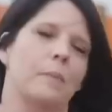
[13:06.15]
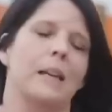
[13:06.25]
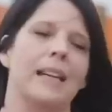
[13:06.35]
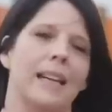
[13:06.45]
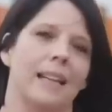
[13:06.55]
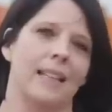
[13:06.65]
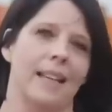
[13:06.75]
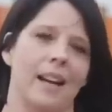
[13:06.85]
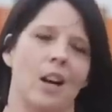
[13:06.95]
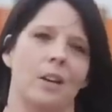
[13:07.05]
for me to get a
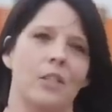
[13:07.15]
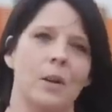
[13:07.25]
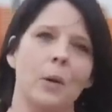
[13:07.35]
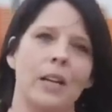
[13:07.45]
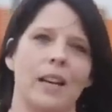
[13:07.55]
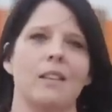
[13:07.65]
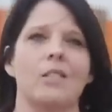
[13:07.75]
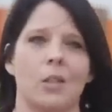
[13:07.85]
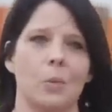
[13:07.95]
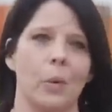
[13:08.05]
day off, someone
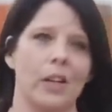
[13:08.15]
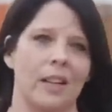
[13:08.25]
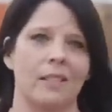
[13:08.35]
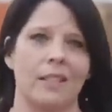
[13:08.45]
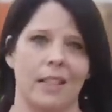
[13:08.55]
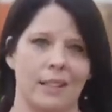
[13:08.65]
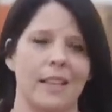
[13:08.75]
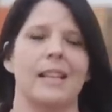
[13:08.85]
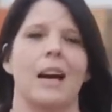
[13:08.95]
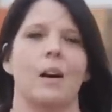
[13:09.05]
else is working
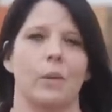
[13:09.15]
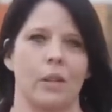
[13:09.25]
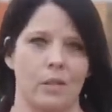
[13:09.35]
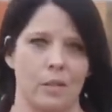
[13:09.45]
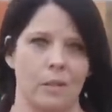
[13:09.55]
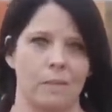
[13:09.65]
16 hours.